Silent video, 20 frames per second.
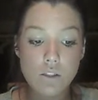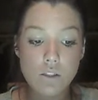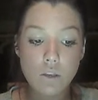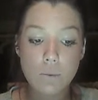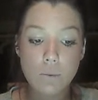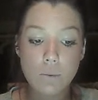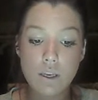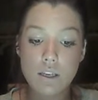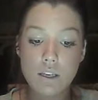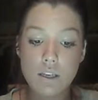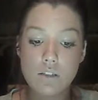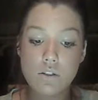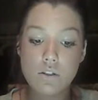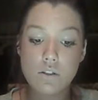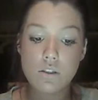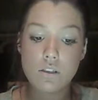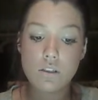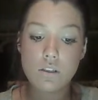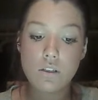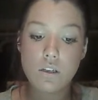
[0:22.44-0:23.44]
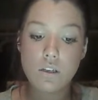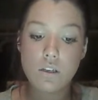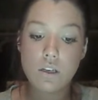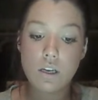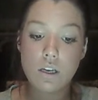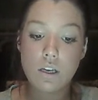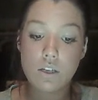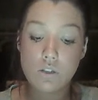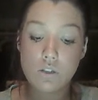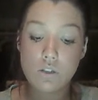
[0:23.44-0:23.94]
So I'll be
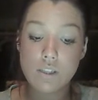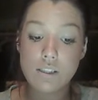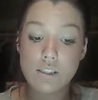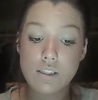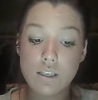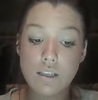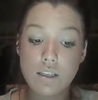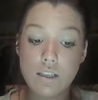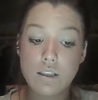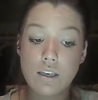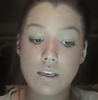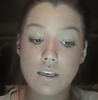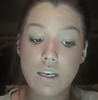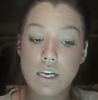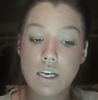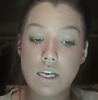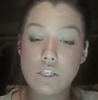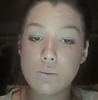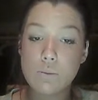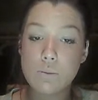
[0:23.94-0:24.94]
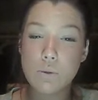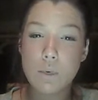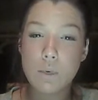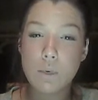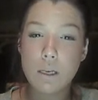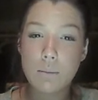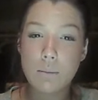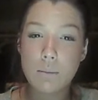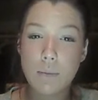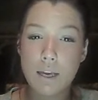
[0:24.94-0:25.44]
addressing the connection
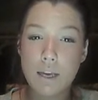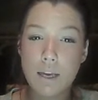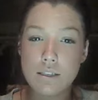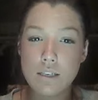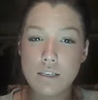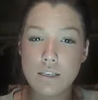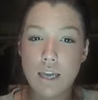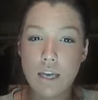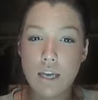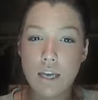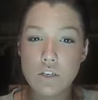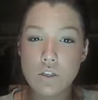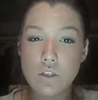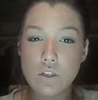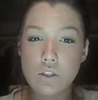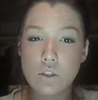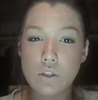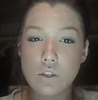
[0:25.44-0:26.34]
between impact and action,